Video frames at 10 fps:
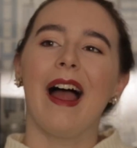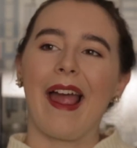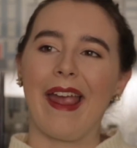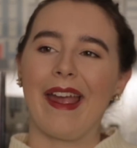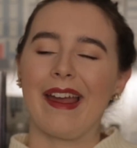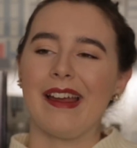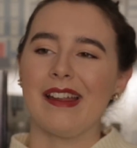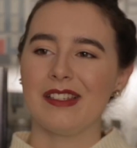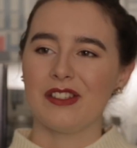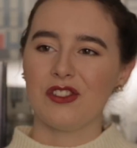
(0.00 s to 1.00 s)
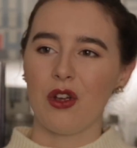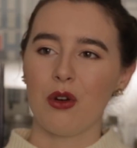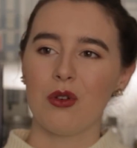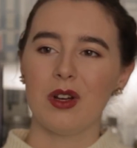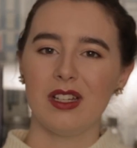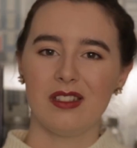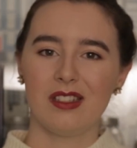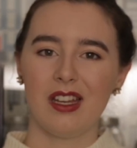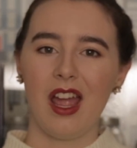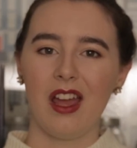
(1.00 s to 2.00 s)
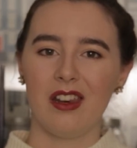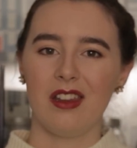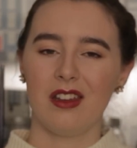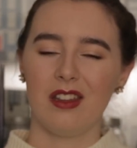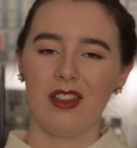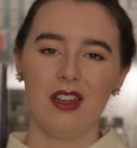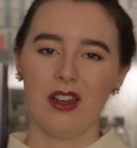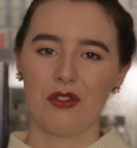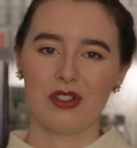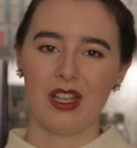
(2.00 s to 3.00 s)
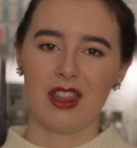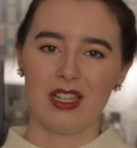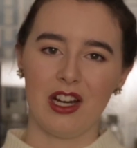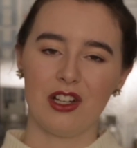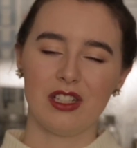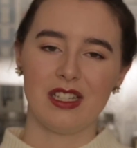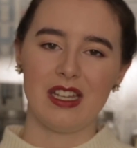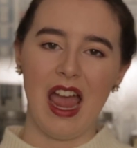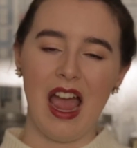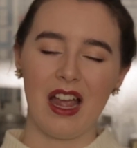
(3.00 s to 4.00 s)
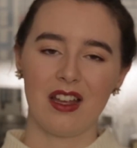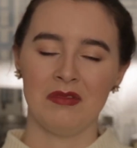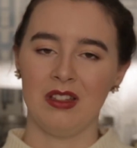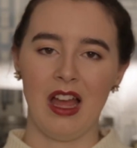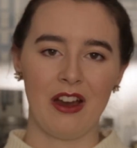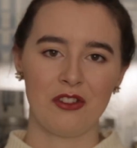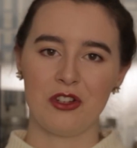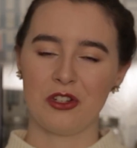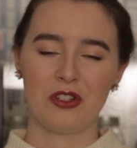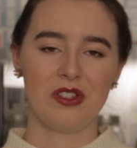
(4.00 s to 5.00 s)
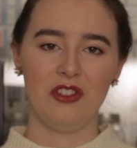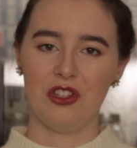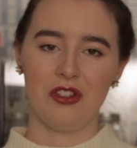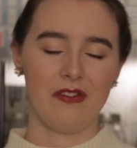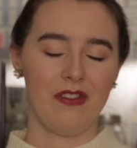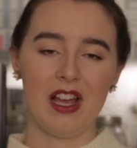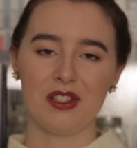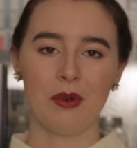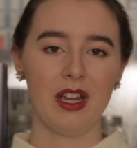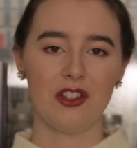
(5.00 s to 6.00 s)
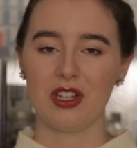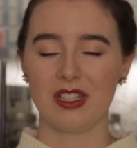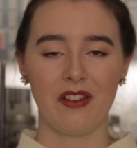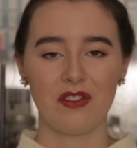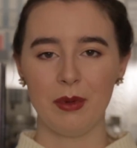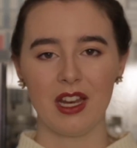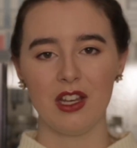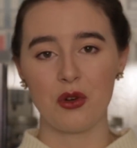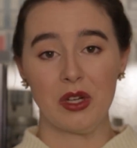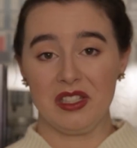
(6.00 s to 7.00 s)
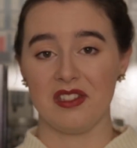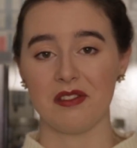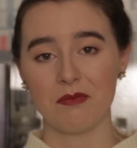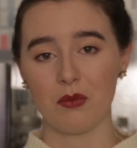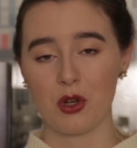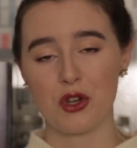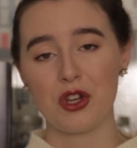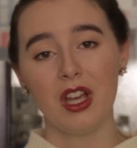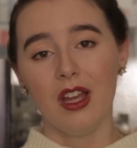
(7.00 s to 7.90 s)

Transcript: And so instead, you know, there's like the terrorist attack. Lyra just flies away and she doesn't have to make any choices, which